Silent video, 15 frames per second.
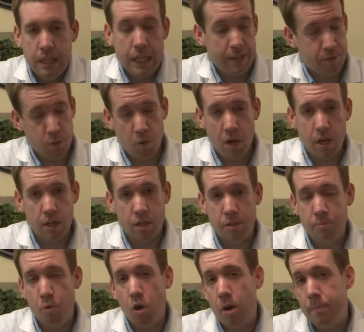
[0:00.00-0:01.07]
If you want to
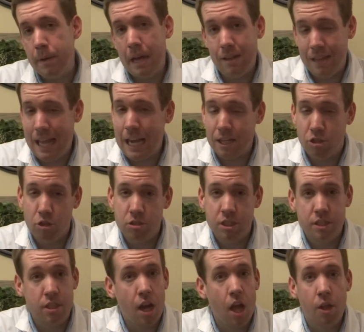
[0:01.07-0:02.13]
learn more about lactose
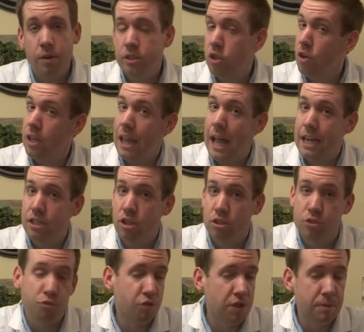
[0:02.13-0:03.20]
intolerance or
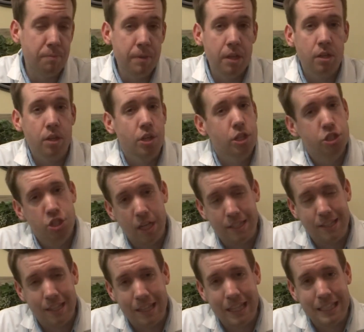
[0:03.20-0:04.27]
lactose-free milk,
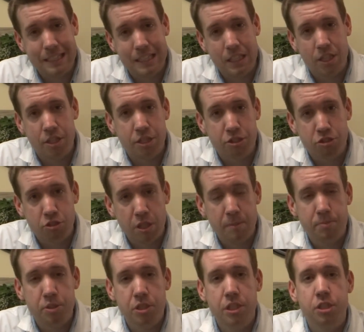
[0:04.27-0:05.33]
check the links in the
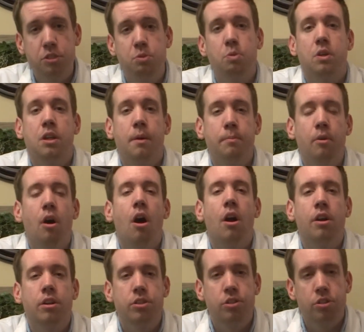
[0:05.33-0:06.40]
description to a couple
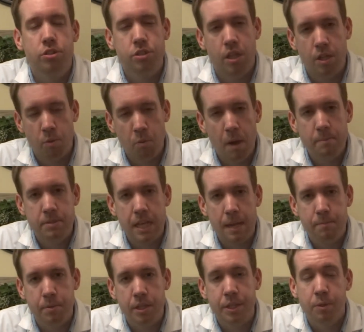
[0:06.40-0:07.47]
articles on the
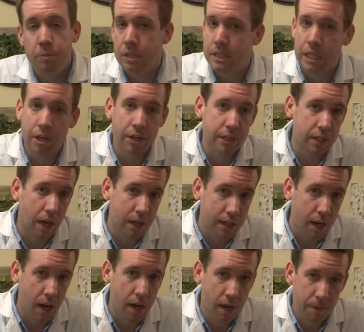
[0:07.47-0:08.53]
website
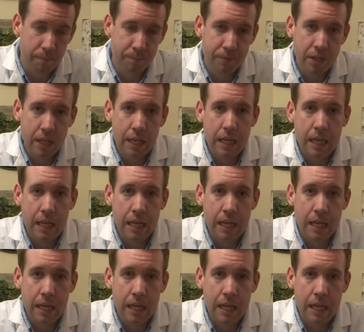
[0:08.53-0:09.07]
buildingwithdairy.com.